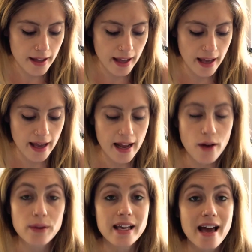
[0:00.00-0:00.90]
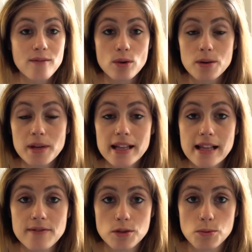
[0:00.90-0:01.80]
And I only have 1 week
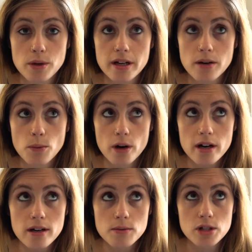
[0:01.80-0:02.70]
left to work,